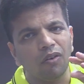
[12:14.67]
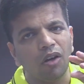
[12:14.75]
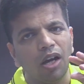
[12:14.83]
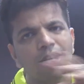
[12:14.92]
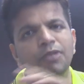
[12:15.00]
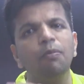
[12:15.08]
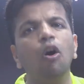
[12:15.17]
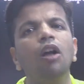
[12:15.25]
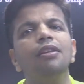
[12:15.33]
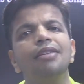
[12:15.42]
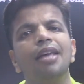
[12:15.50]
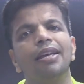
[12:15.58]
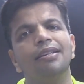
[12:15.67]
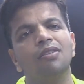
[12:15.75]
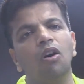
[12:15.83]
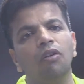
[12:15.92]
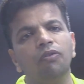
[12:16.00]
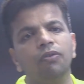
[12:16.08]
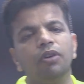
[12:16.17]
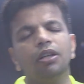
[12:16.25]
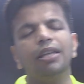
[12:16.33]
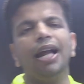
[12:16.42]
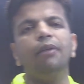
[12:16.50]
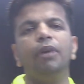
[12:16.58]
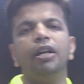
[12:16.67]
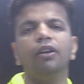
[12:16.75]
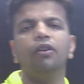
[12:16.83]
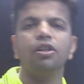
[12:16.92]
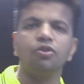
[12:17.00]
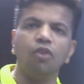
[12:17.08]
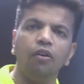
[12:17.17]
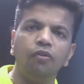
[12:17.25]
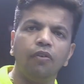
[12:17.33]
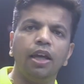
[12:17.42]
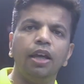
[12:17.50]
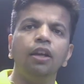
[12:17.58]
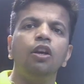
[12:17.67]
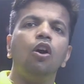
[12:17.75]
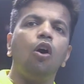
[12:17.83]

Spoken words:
small size of that particular software,